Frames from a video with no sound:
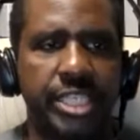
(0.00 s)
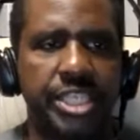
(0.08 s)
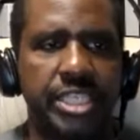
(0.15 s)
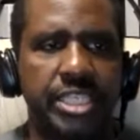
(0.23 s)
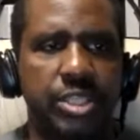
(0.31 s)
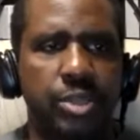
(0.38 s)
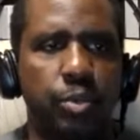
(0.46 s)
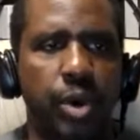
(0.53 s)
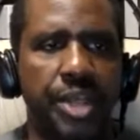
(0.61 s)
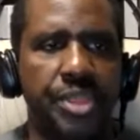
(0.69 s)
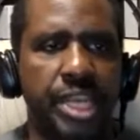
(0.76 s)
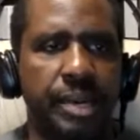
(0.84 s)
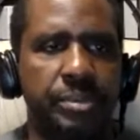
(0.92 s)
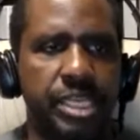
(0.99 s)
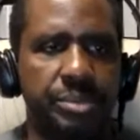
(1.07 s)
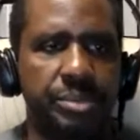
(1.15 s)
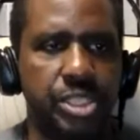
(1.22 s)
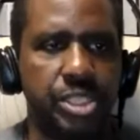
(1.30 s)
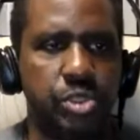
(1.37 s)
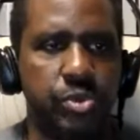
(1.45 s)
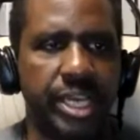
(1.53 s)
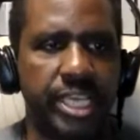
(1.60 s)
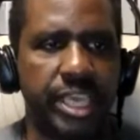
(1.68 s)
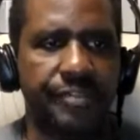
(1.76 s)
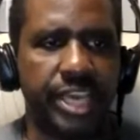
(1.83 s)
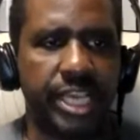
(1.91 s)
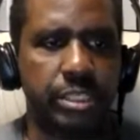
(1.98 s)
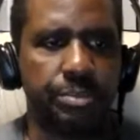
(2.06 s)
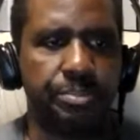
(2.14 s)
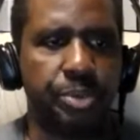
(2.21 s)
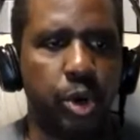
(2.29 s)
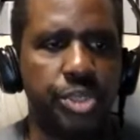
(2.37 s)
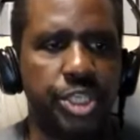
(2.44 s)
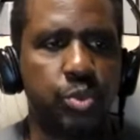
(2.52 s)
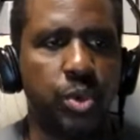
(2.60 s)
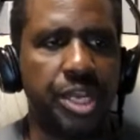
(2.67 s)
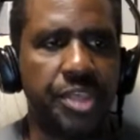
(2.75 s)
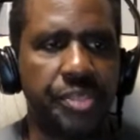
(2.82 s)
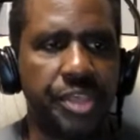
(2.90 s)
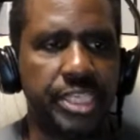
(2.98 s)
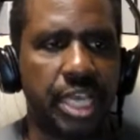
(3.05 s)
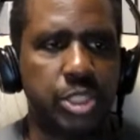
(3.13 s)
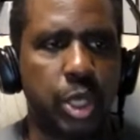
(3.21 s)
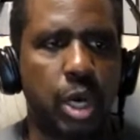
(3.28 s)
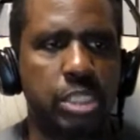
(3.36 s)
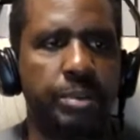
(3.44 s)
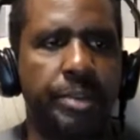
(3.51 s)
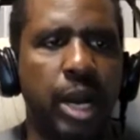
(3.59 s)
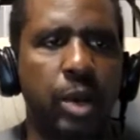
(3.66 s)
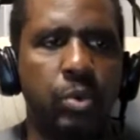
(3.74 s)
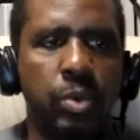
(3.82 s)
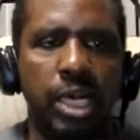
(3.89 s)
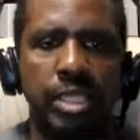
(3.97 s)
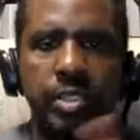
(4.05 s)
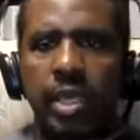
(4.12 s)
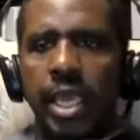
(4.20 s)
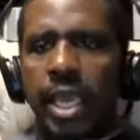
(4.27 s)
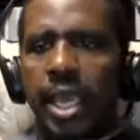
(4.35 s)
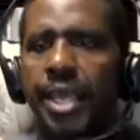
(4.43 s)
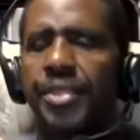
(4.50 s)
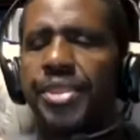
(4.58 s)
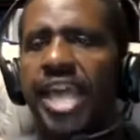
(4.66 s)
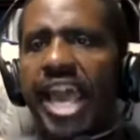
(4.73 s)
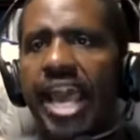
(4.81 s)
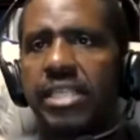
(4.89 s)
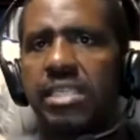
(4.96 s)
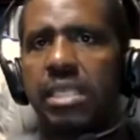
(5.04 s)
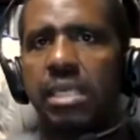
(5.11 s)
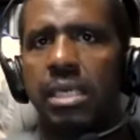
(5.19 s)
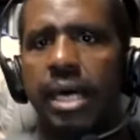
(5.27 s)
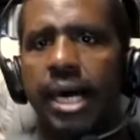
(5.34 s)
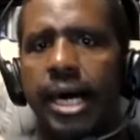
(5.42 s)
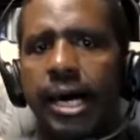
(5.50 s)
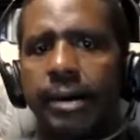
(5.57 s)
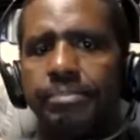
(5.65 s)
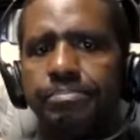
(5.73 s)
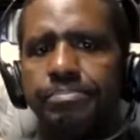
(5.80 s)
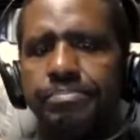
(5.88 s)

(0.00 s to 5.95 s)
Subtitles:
and this is the one that I'm going to be giving as a bonus. One of the things I talked about was that um,